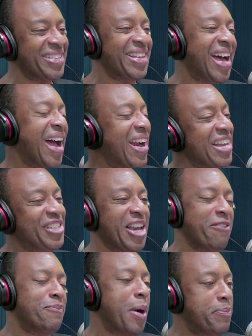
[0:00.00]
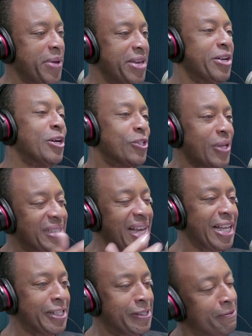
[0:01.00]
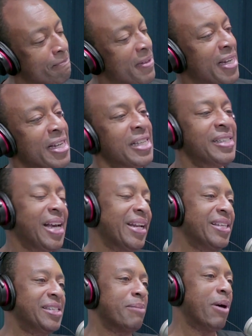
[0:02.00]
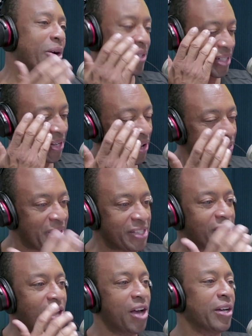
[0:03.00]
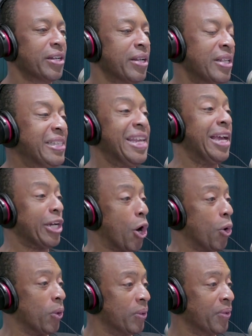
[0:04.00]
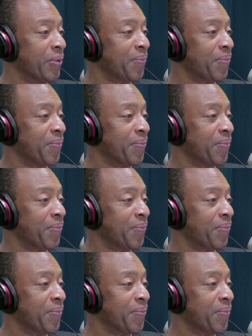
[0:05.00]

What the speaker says: Chef Preppy. So tell us about this song, Tingo.